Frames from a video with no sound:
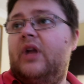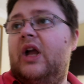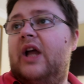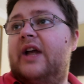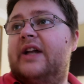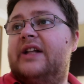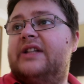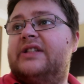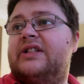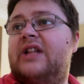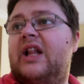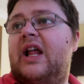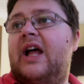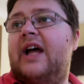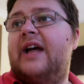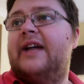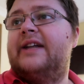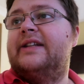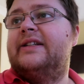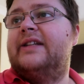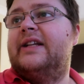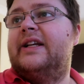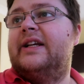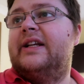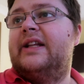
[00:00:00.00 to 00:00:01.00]
and it's
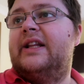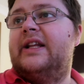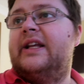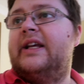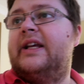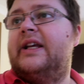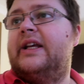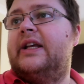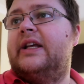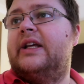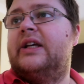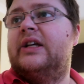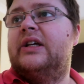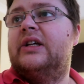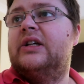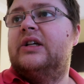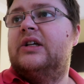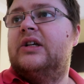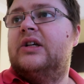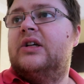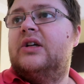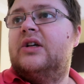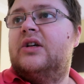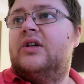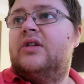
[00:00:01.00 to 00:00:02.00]
like nearly,
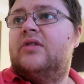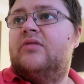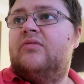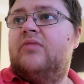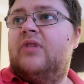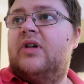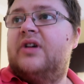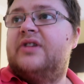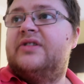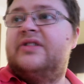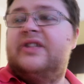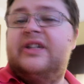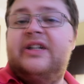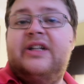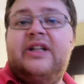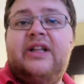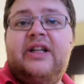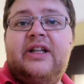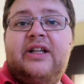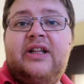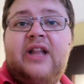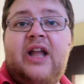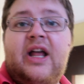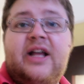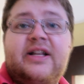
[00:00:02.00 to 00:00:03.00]
well, it's
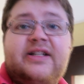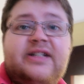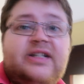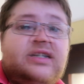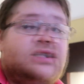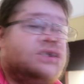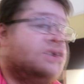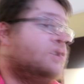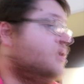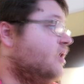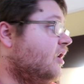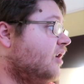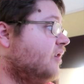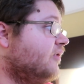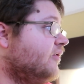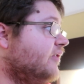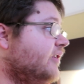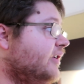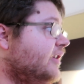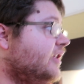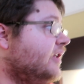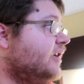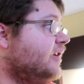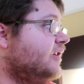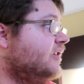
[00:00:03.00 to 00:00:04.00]
nearly like 6 o'clock
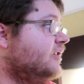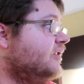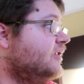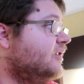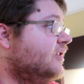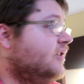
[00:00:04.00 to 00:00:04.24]
really.